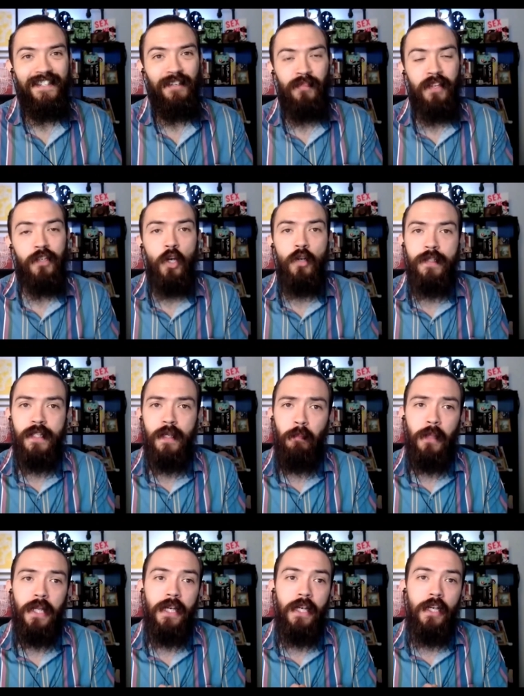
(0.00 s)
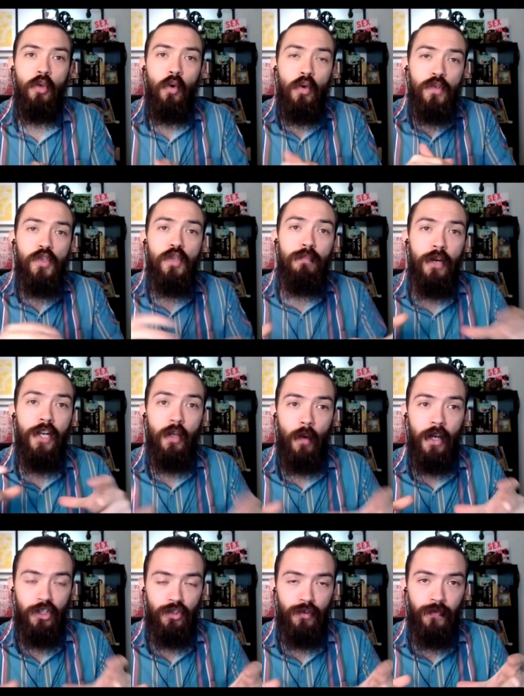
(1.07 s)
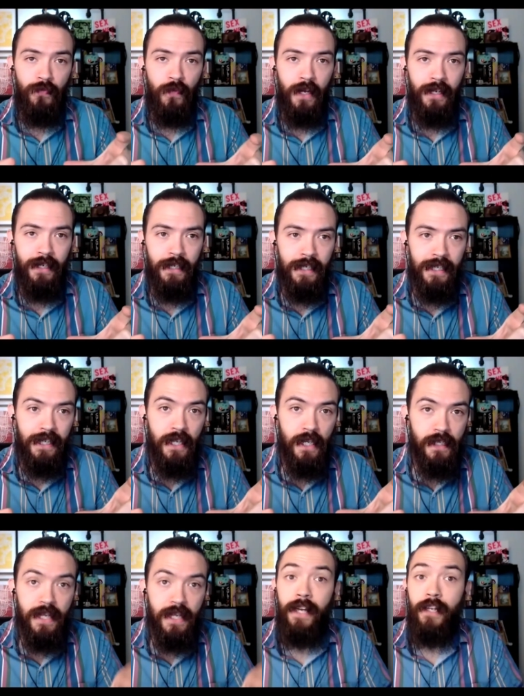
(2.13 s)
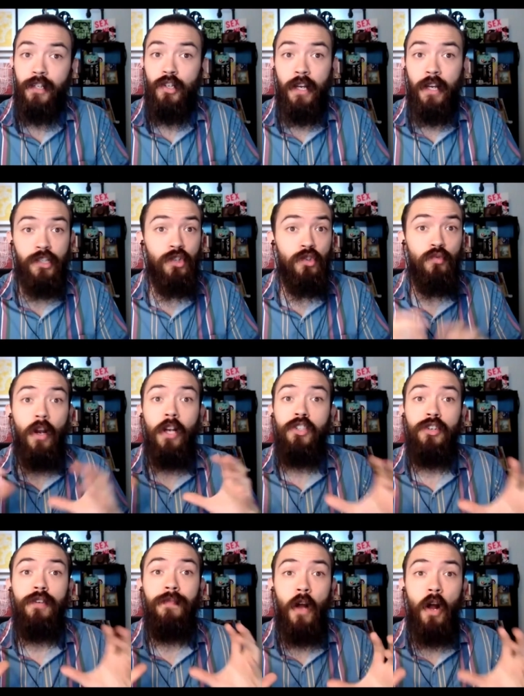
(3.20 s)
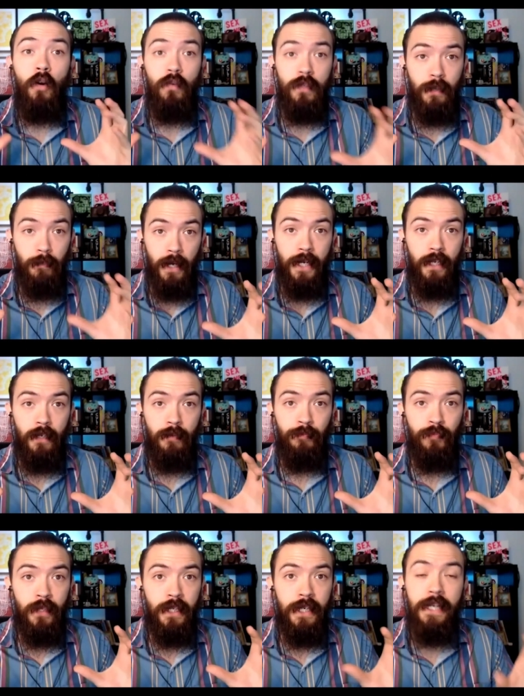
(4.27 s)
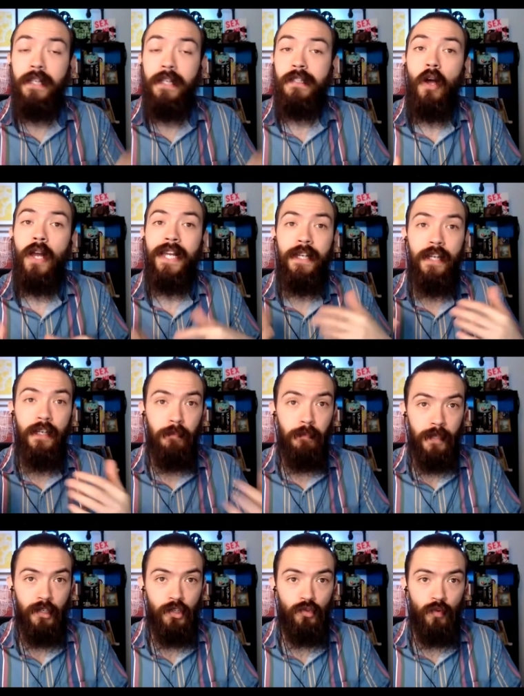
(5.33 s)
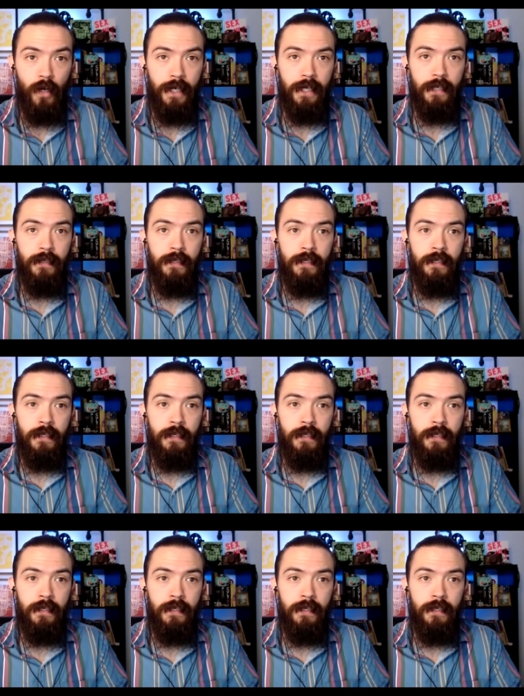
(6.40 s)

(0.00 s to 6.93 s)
So simply, your superannuation fund is a structure for holding money. It is like an administrator.